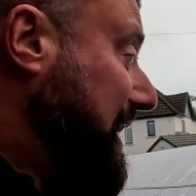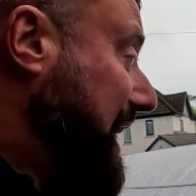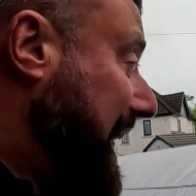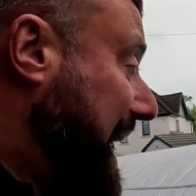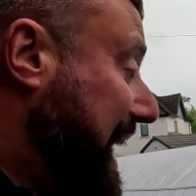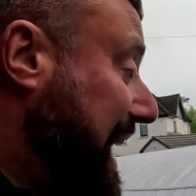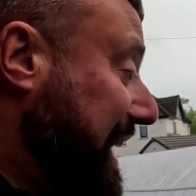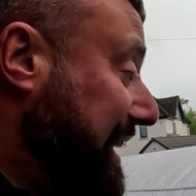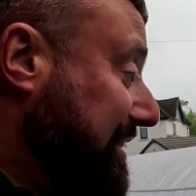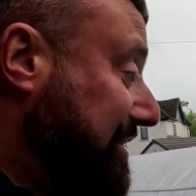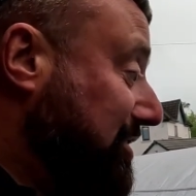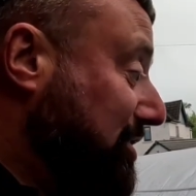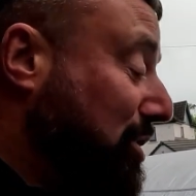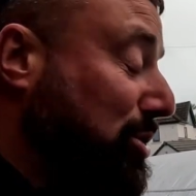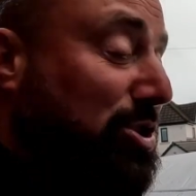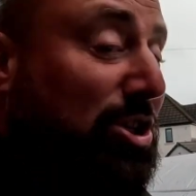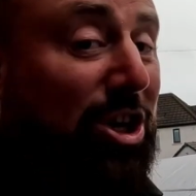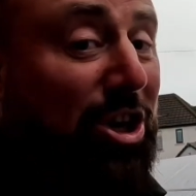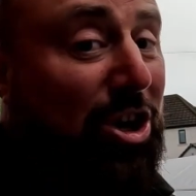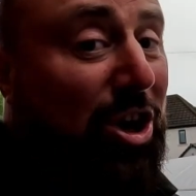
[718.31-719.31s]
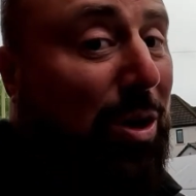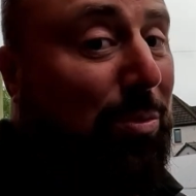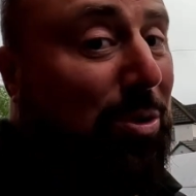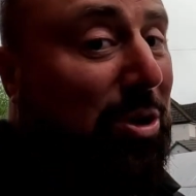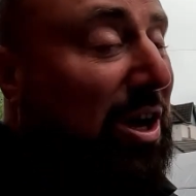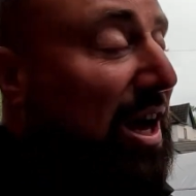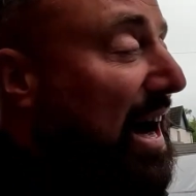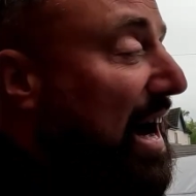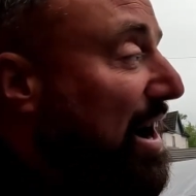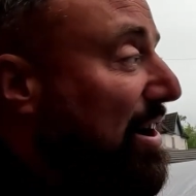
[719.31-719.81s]
And using a normal
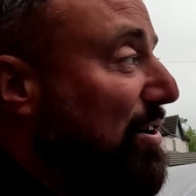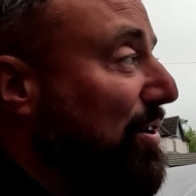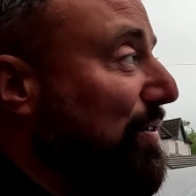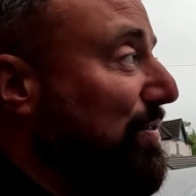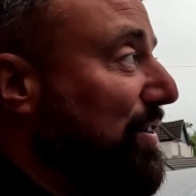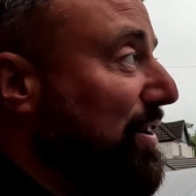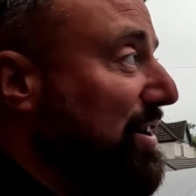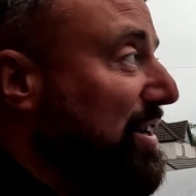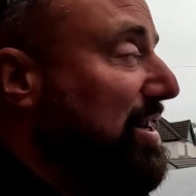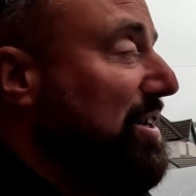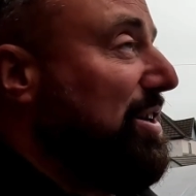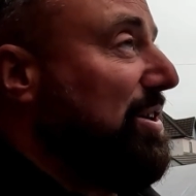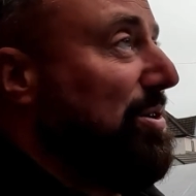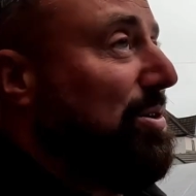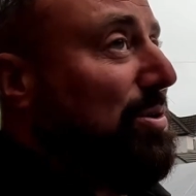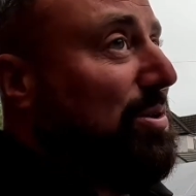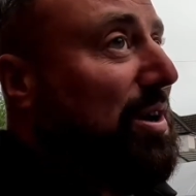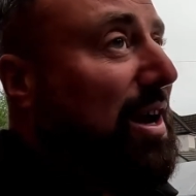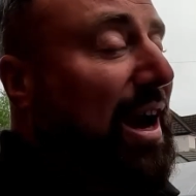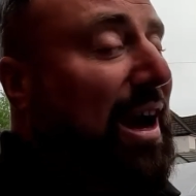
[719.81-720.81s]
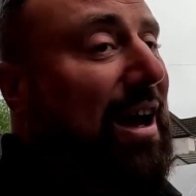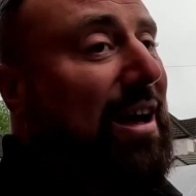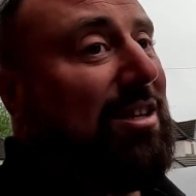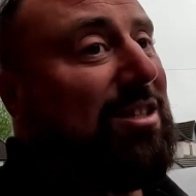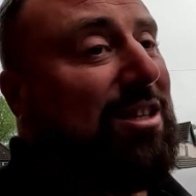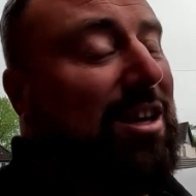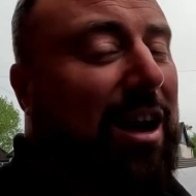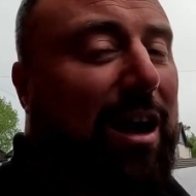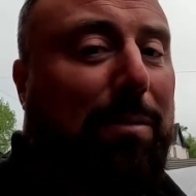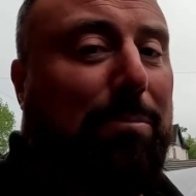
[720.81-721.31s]
car cover, you
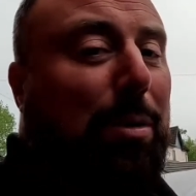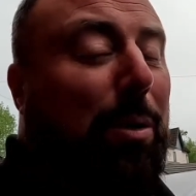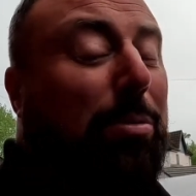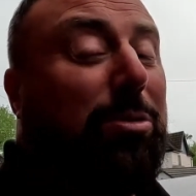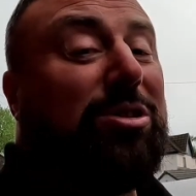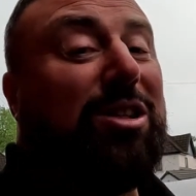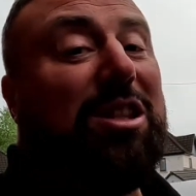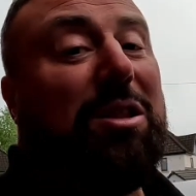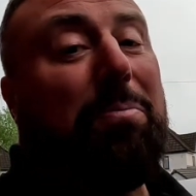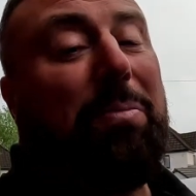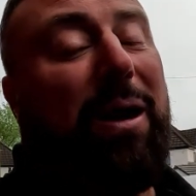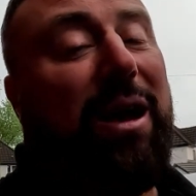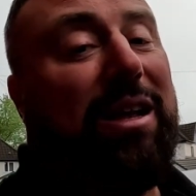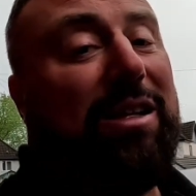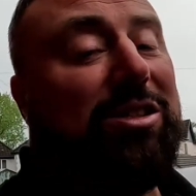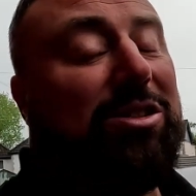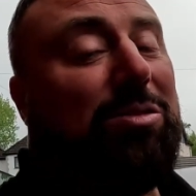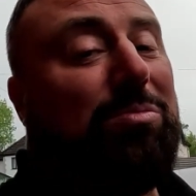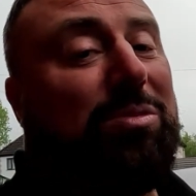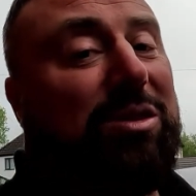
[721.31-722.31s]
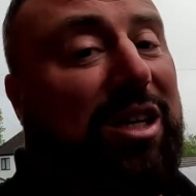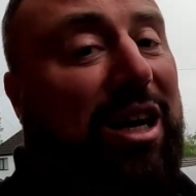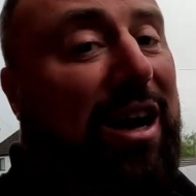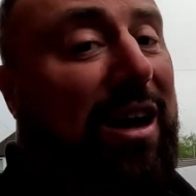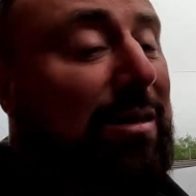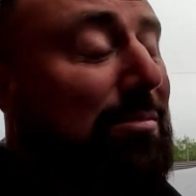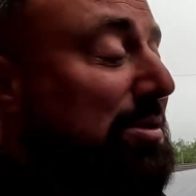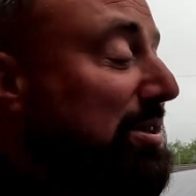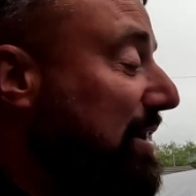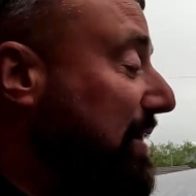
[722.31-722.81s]
get bubbles in the paint
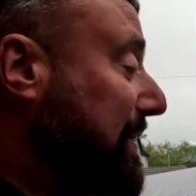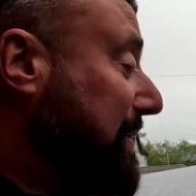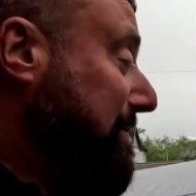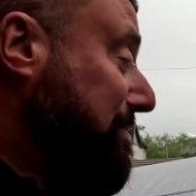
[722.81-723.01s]
sometimes.